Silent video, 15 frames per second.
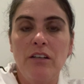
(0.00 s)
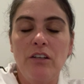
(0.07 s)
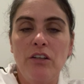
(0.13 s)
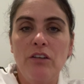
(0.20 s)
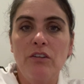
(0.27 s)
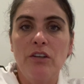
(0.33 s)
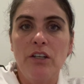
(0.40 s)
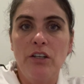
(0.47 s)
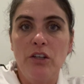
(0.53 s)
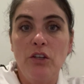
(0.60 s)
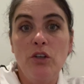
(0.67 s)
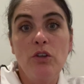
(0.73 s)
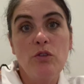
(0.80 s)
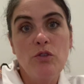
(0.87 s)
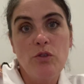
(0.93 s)
you can
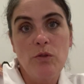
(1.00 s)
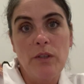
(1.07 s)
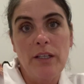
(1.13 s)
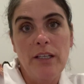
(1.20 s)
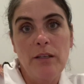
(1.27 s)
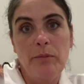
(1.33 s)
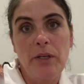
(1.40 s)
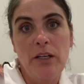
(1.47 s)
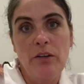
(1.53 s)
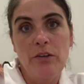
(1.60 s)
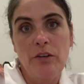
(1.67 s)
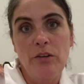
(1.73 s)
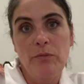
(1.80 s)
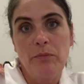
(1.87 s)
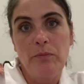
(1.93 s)
usually, depending on
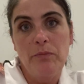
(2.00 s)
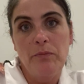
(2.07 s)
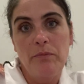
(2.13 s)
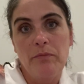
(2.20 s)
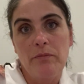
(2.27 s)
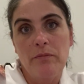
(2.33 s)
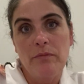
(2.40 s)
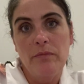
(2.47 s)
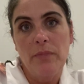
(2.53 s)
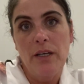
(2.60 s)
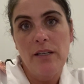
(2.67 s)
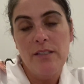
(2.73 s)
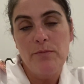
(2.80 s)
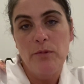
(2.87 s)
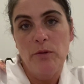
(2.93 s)
your
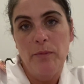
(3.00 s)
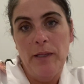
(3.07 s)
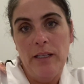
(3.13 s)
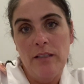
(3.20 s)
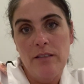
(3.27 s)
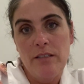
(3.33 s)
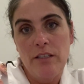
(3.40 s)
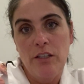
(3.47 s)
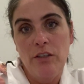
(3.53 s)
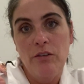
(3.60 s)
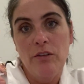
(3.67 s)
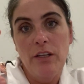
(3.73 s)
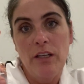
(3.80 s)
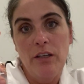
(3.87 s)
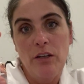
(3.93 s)
hospital policy, you
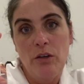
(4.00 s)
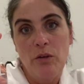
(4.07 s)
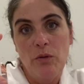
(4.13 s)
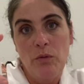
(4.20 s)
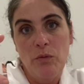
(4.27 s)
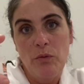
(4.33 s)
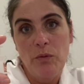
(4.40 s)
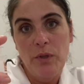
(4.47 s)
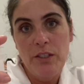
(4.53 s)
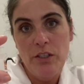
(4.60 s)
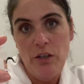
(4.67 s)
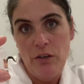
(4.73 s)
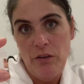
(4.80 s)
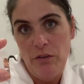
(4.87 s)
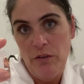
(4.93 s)
can
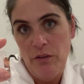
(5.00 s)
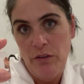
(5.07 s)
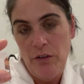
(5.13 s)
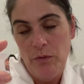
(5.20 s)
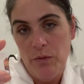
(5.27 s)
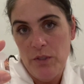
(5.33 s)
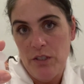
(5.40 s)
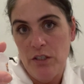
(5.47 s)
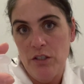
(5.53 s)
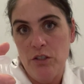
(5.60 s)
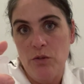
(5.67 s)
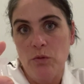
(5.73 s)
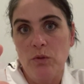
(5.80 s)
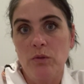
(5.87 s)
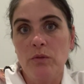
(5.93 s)
return the
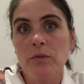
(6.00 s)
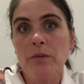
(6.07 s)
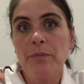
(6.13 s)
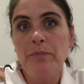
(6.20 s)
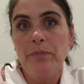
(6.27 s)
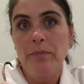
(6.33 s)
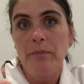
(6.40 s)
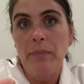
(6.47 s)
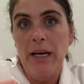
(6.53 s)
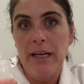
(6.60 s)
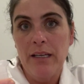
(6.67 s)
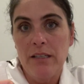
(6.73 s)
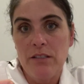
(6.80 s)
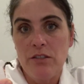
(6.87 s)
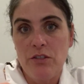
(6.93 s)
residual back
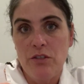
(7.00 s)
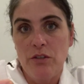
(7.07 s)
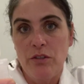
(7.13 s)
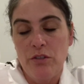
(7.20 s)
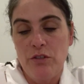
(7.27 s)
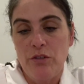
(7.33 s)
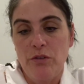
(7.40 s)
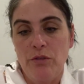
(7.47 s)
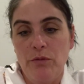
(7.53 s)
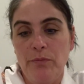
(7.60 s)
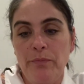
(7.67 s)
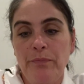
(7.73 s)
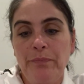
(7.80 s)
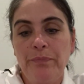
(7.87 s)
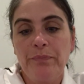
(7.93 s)
into the tube
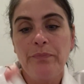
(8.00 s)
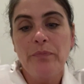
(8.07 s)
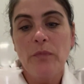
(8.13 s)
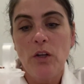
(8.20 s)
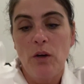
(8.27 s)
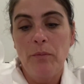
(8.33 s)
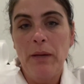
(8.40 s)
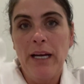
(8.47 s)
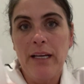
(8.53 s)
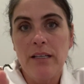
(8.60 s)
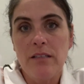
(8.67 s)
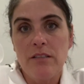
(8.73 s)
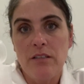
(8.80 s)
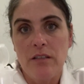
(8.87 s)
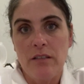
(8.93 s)
or back
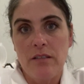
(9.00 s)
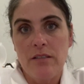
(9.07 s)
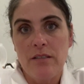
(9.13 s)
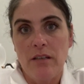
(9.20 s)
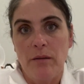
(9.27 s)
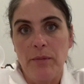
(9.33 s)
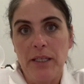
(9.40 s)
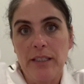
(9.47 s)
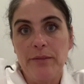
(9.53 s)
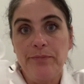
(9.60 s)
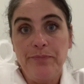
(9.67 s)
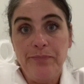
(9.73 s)
into the stomach.